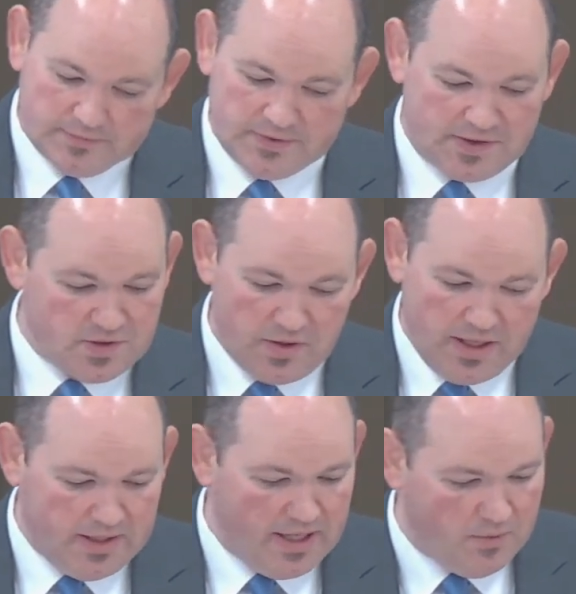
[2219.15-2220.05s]
He says, on
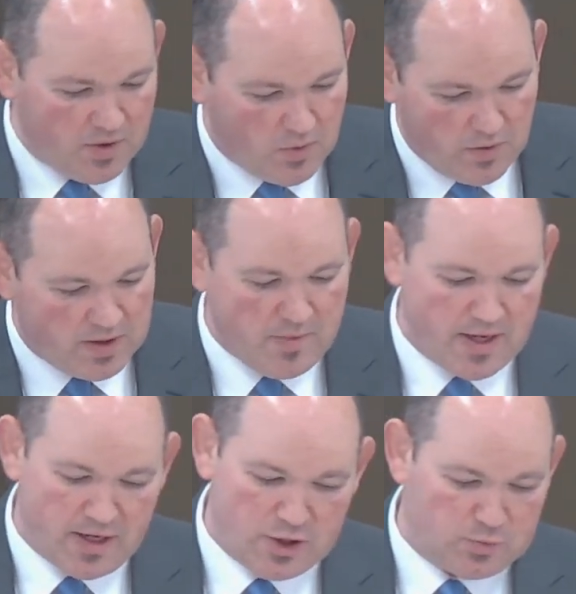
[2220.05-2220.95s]
that day when, according to
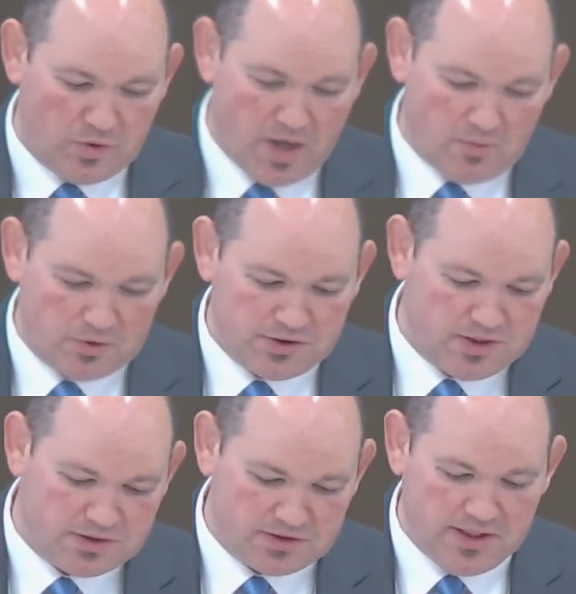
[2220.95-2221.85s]
my gospel, God will
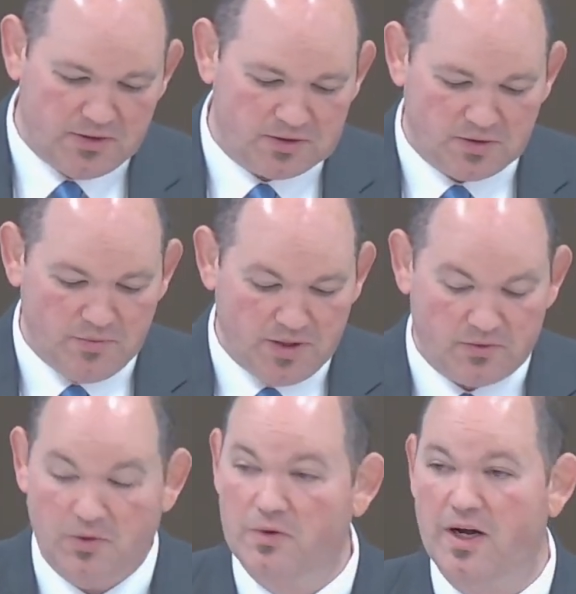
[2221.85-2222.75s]
judge the secrets of
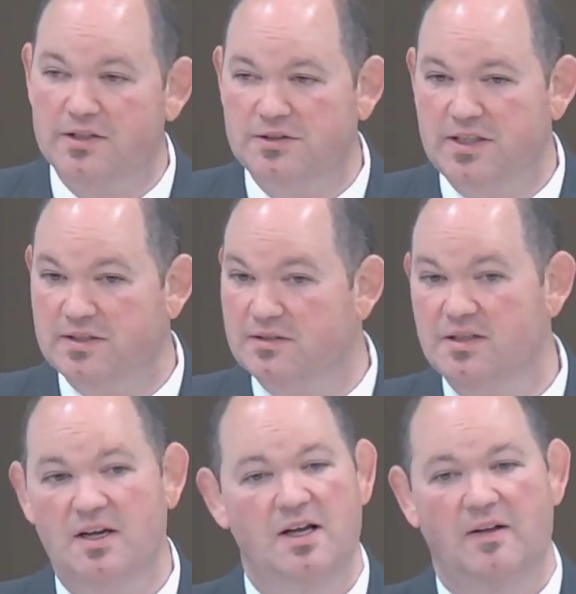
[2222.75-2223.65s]
men through Christ Jesus,